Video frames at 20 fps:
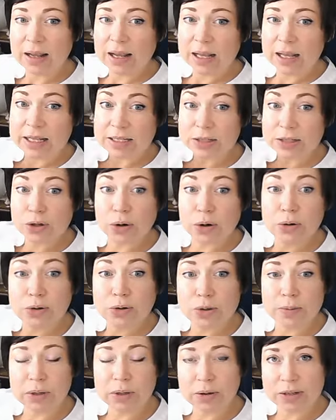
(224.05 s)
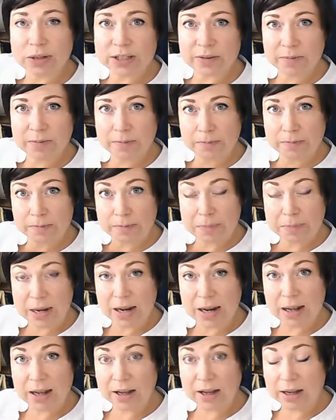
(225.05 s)
this is also because
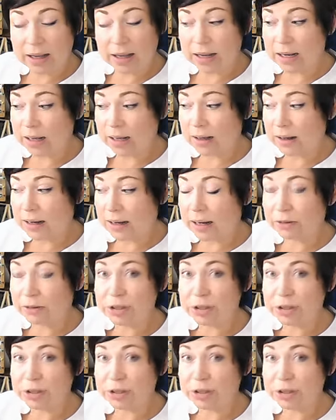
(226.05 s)
I